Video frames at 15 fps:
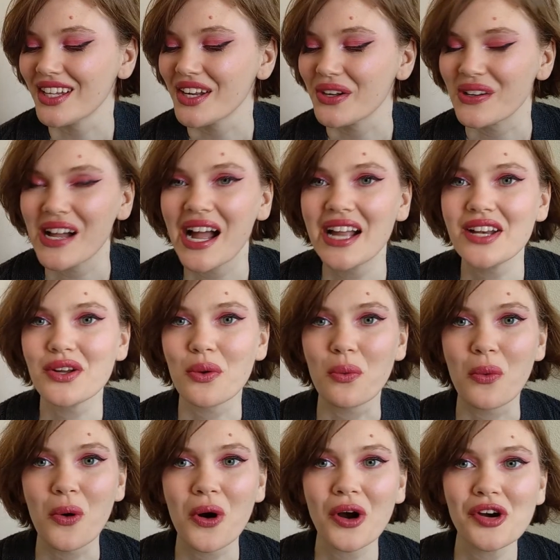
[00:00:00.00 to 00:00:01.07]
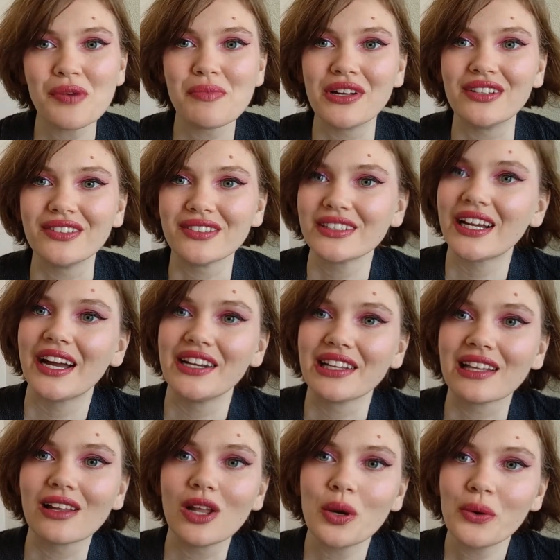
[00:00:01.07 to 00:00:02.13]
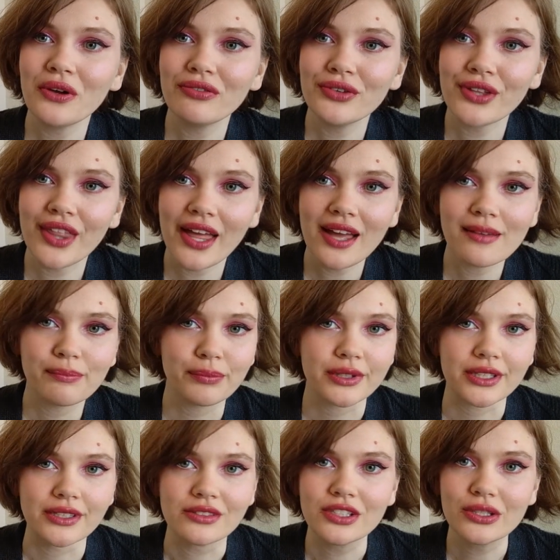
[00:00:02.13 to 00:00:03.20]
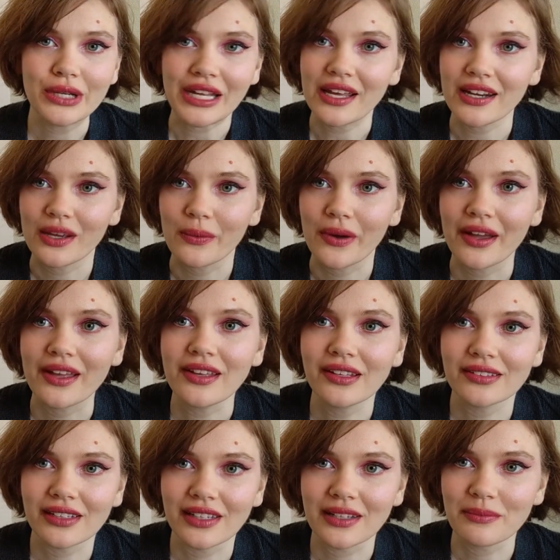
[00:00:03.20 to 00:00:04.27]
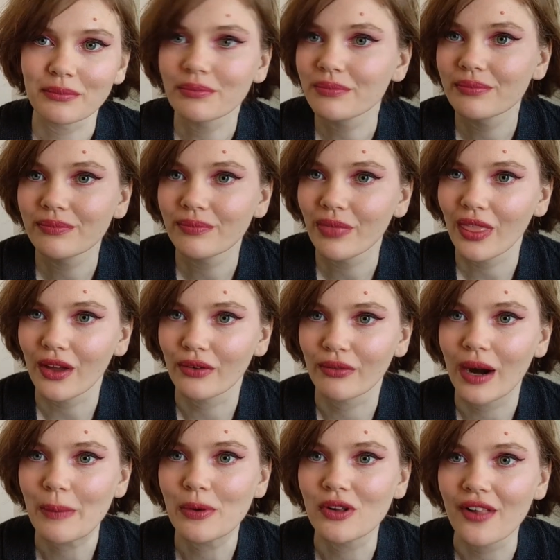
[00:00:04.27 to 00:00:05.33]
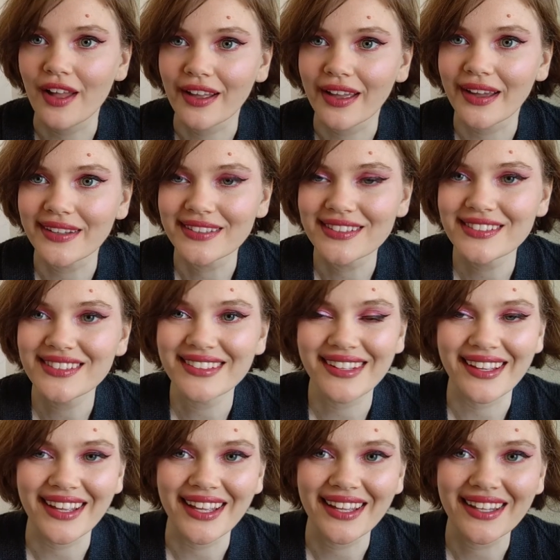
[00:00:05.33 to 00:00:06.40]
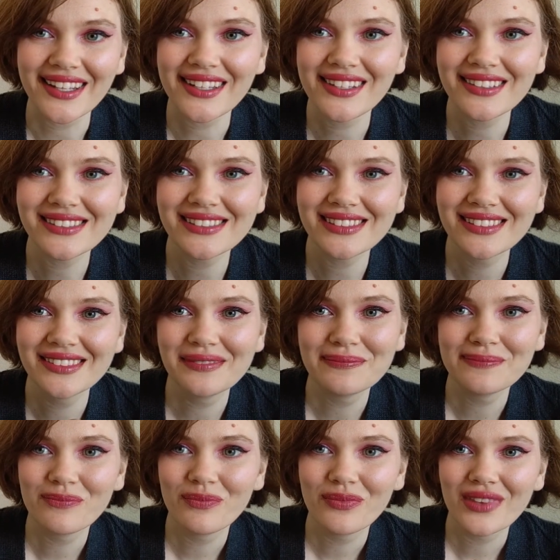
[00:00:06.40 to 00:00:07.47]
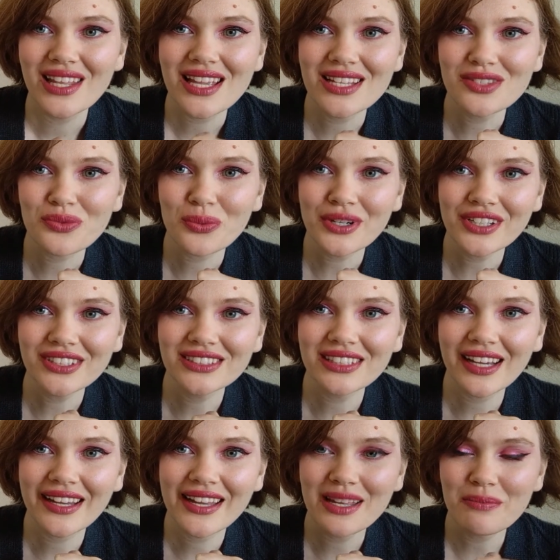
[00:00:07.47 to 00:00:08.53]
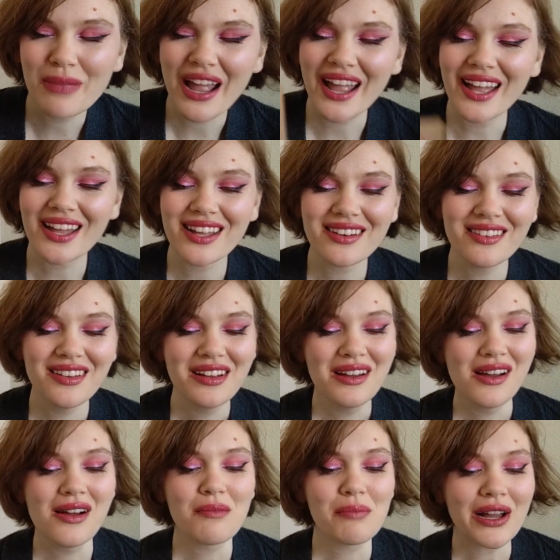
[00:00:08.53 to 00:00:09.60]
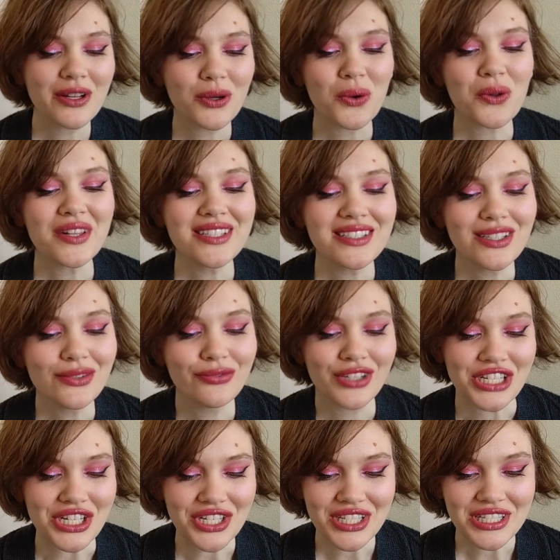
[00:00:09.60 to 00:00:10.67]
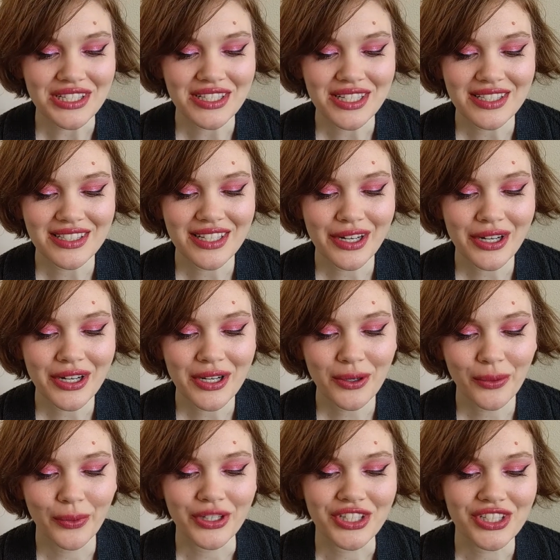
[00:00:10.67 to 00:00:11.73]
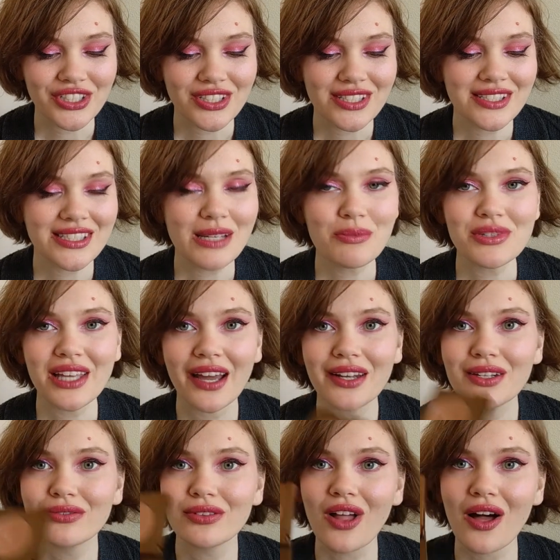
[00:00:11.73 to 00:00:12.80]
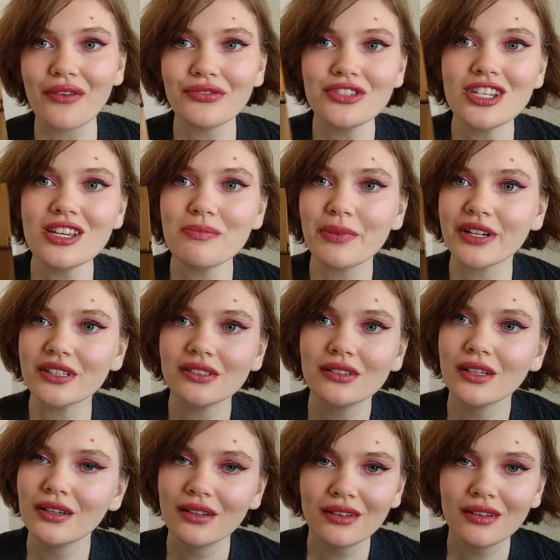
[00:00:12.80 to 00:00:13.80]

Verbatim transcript: you know, kind of warm and kind of glowy for that, but I do it anyway because I'm a rebel, I guess and it's worked. I hit pan. My goal is to finish this this year, which seems kind of lofty, but